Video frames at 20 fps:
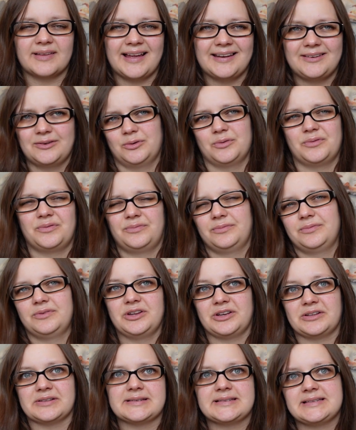I don't know if
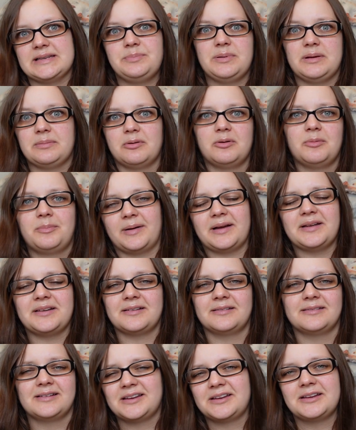you can see people, but,
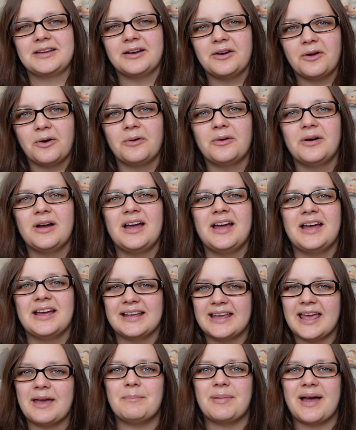you know,
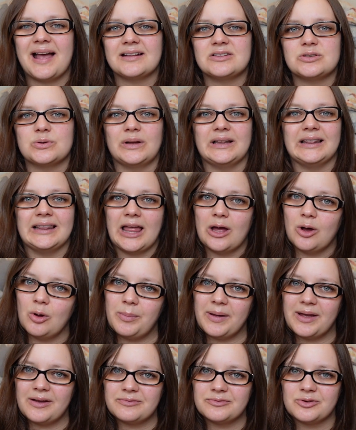get back to a little
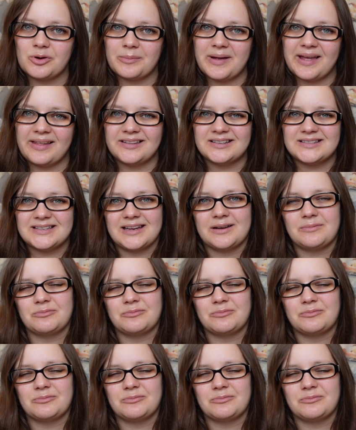bit of normality.